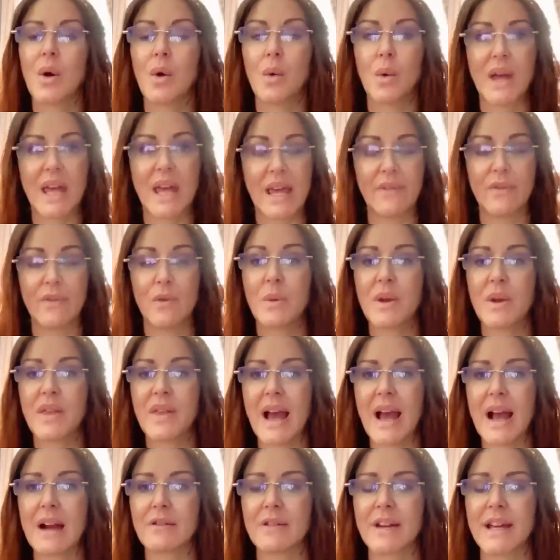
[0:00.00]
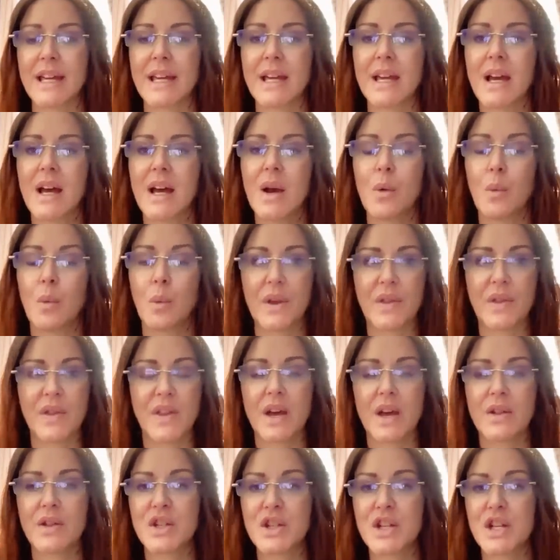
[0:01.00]
even with Harry, with
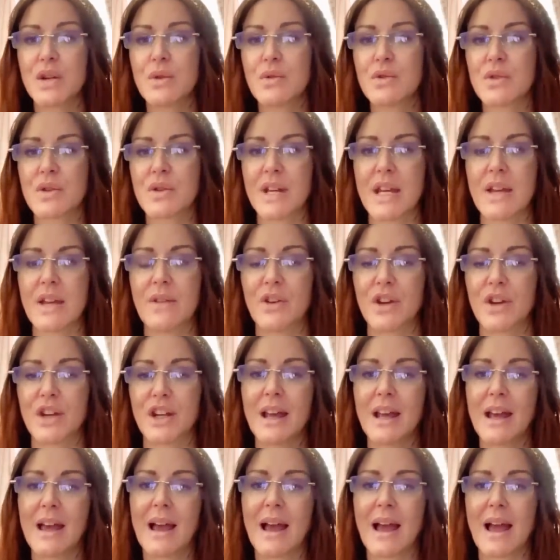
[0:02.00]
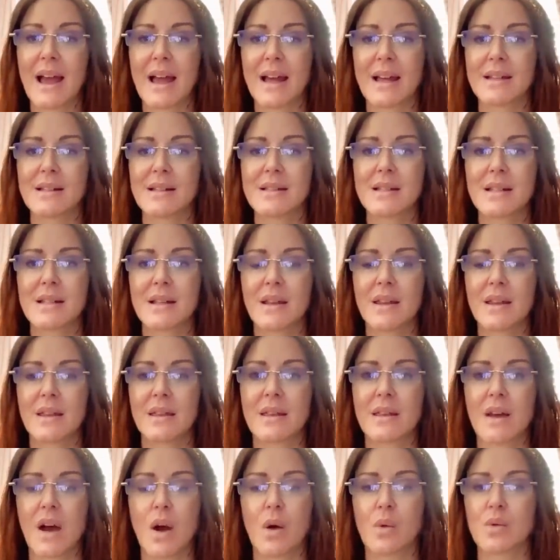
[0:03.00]
the other children, even, and
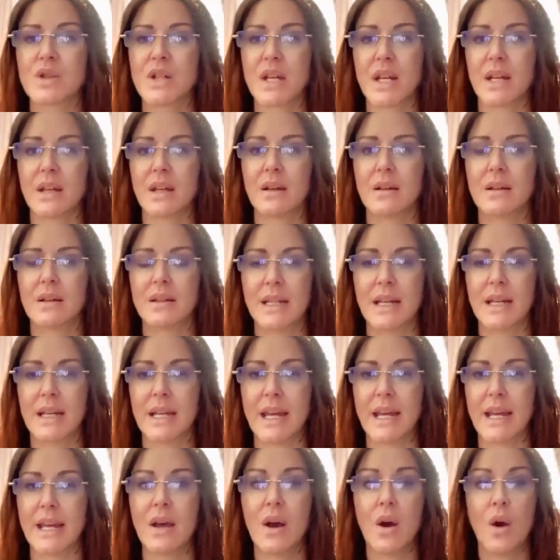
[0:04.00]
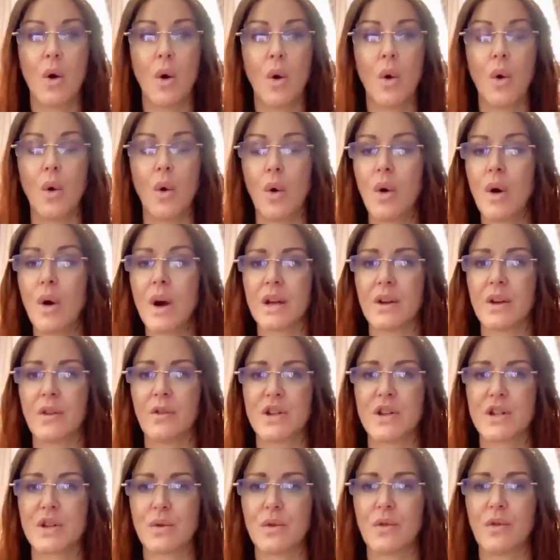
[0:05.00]
holding Lily, or an
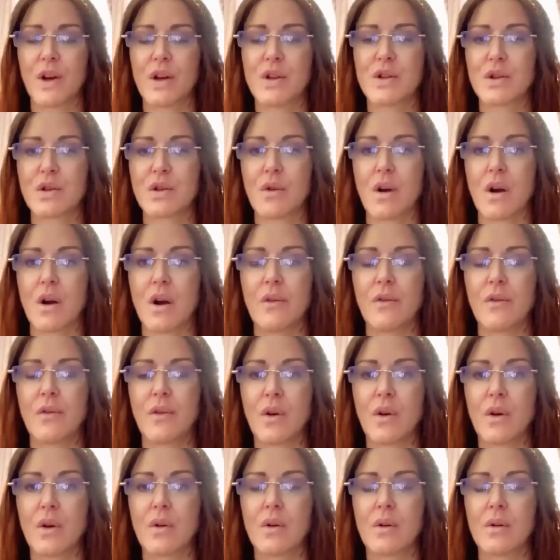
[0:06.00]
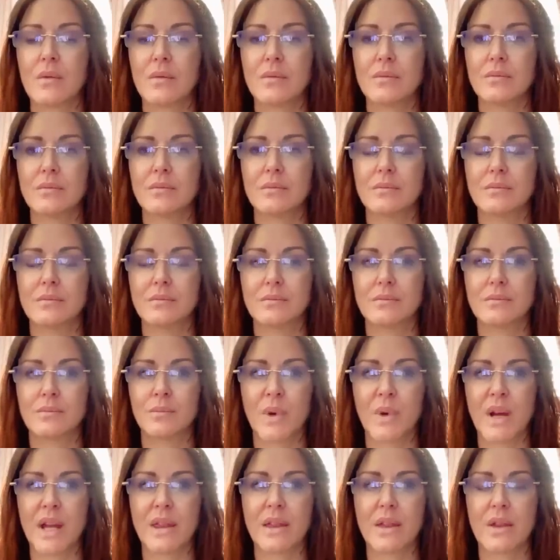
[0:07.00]
official photograph
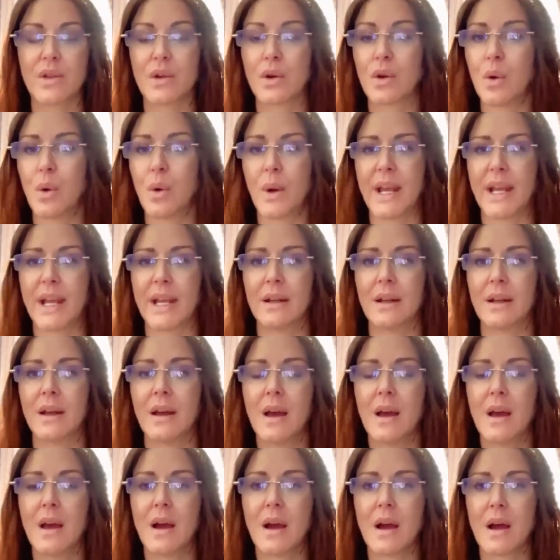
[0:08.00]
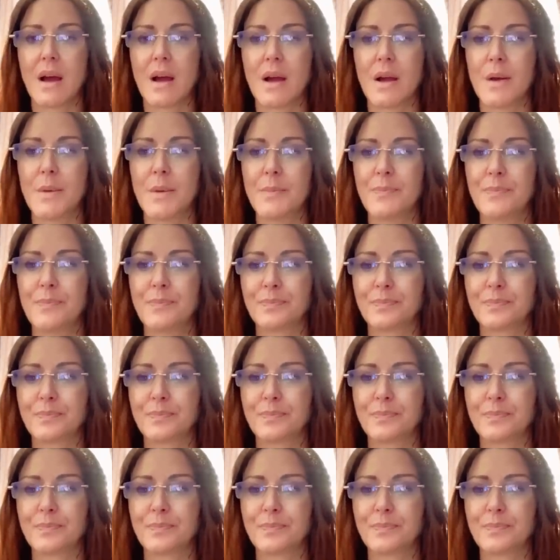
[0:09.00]
with the Queen. No